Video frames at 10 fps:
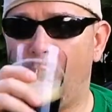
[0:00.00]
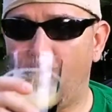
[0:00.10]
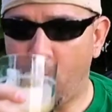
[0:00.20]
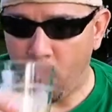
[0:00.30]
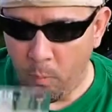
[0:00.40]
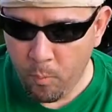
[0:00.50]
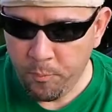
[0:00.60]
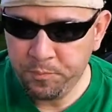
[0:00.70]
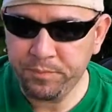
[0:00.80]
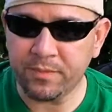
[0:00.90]

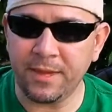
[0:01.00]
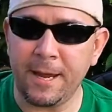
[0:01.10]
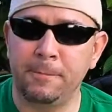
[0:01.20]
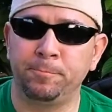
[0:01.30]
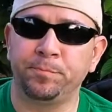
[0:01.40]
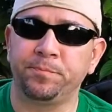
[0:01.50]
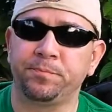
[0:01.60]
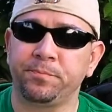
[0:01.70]
(no one is talking)